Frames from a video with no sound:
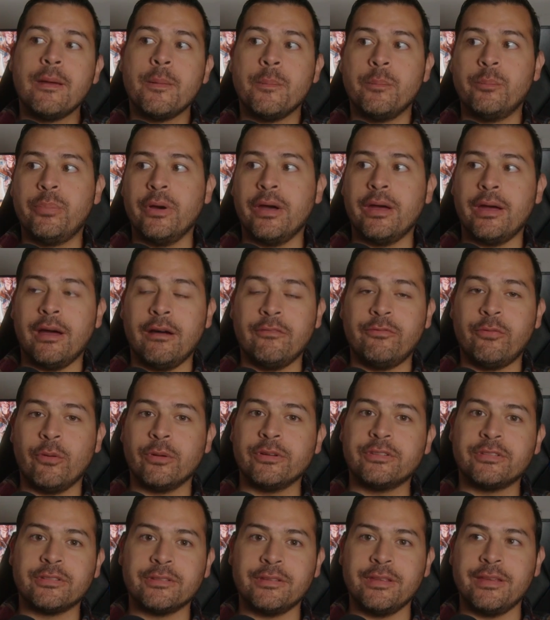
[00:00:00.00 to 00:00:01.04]
But
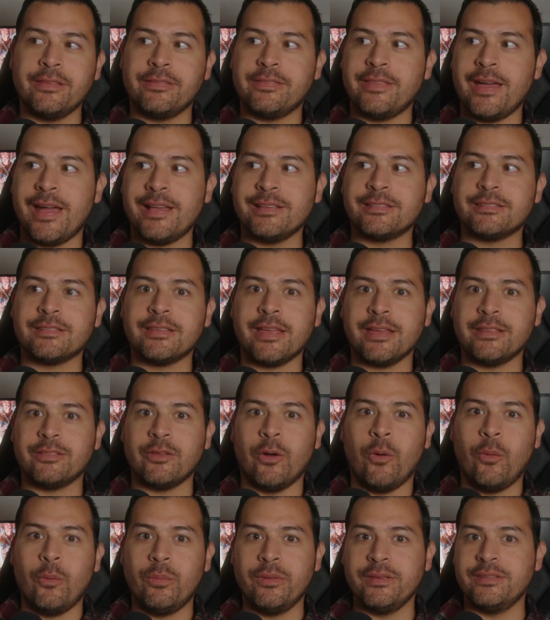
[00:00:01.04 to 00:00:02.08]
unfortunately, that's like
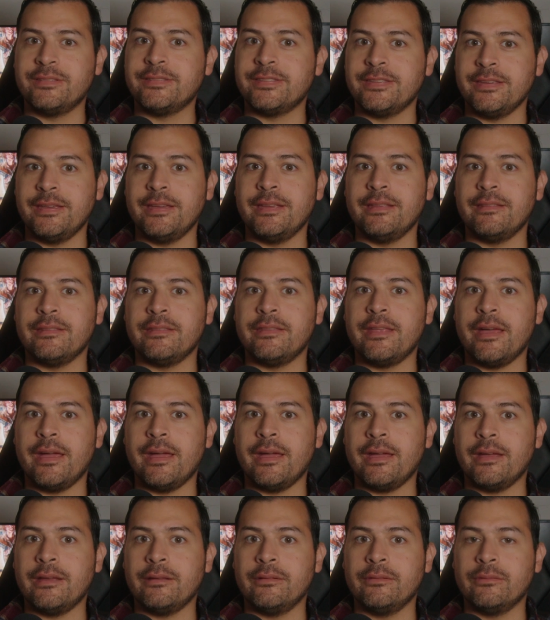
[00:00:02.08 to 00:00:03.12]
the only scene
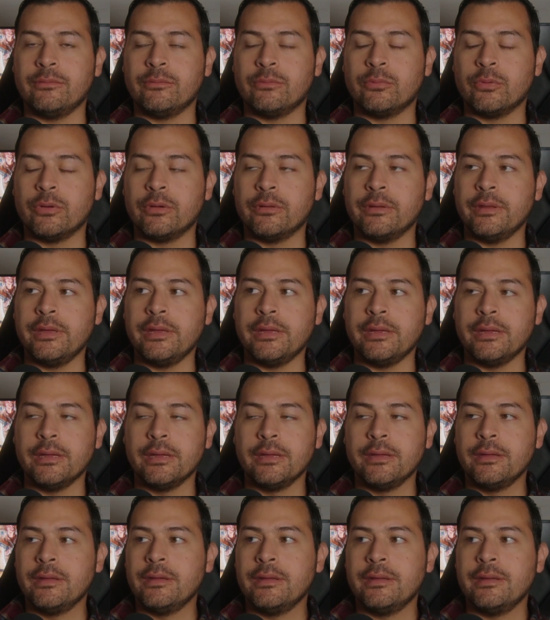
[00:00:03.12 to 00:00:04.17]
that really,
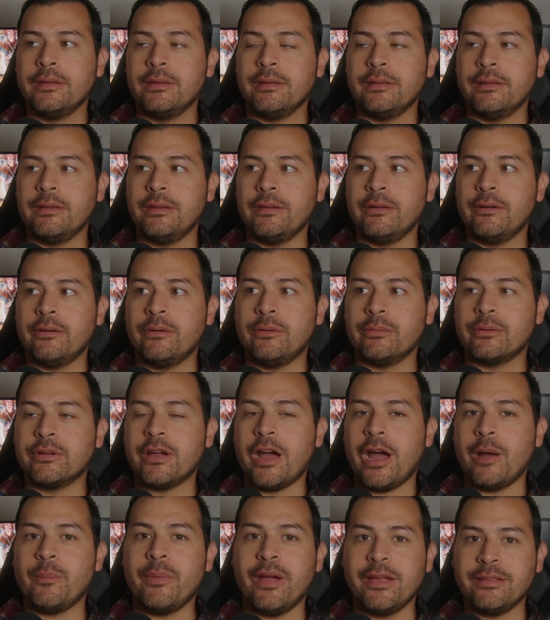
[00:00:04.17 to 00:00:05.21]
you know,
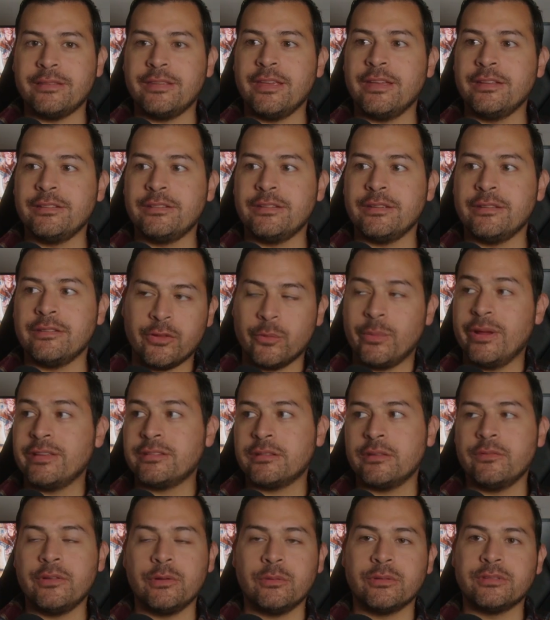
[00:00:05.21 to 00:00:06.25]
caught my attention. The
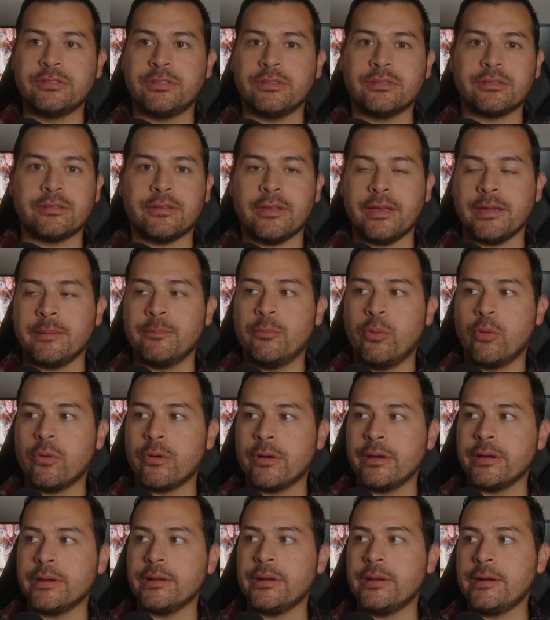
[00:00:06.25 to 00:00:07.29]
rest of it was just like
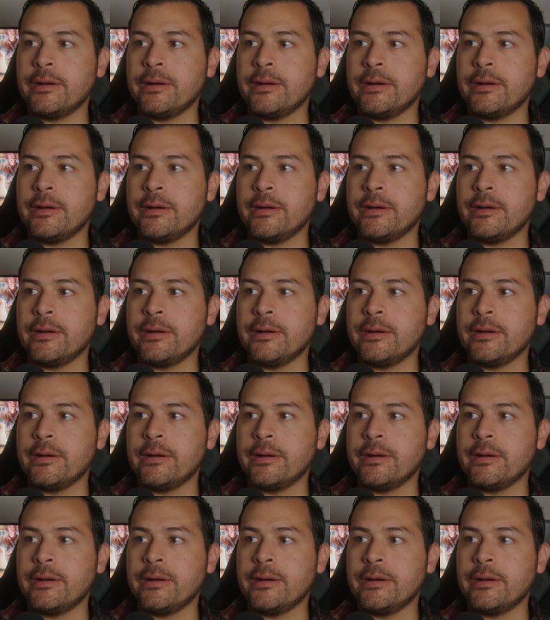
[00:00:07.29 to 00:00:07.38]
boring.